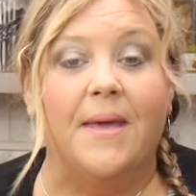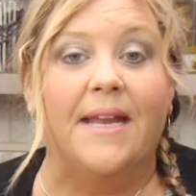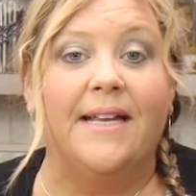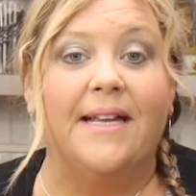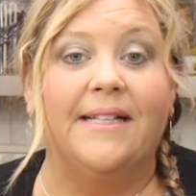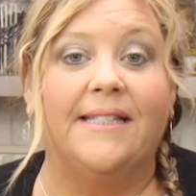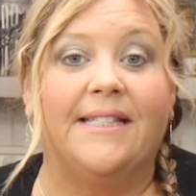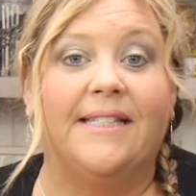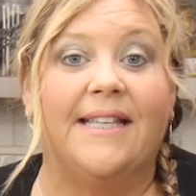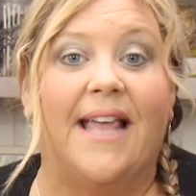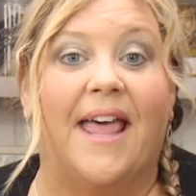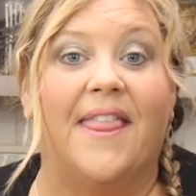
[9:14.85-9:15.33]

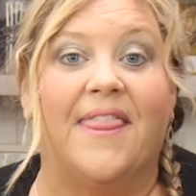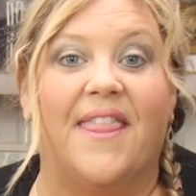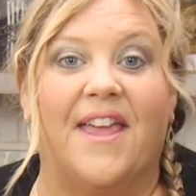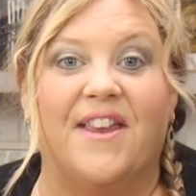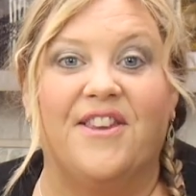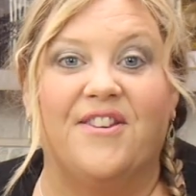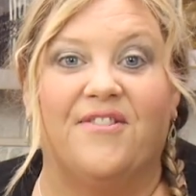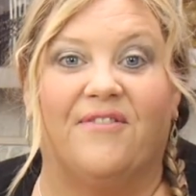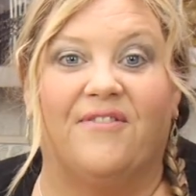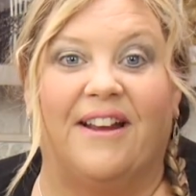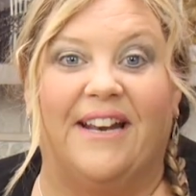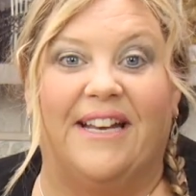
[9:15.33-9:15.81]
minutes and
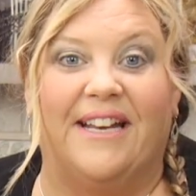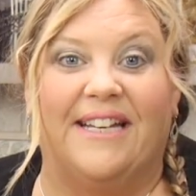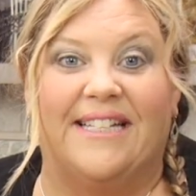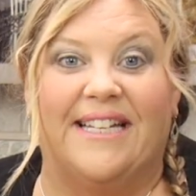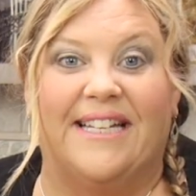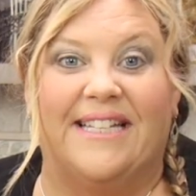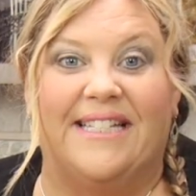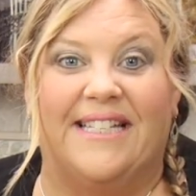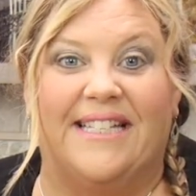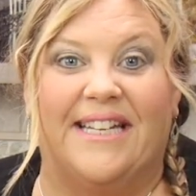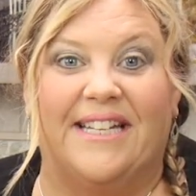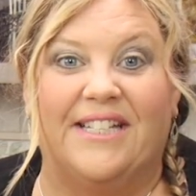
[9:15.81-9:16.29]
then you're ready
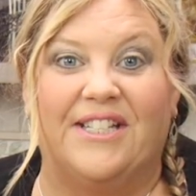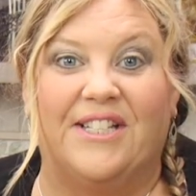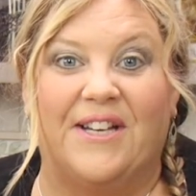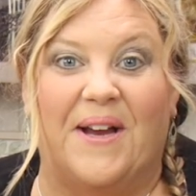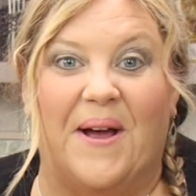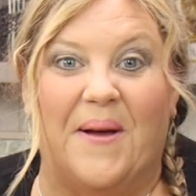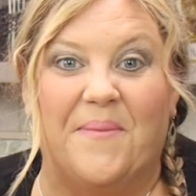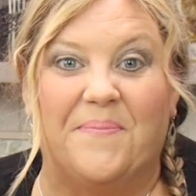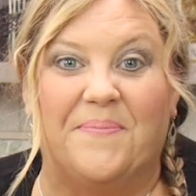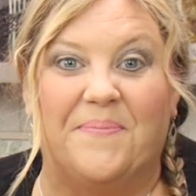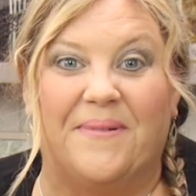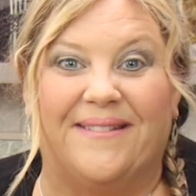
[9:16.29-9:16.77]
to dish
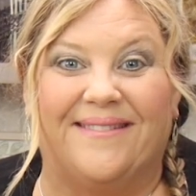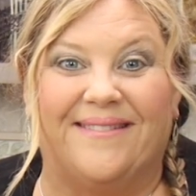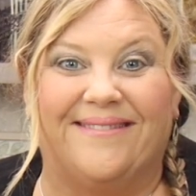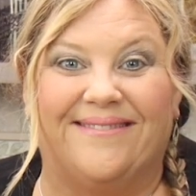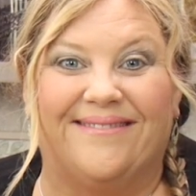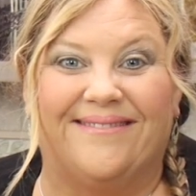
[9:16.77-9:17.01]
up.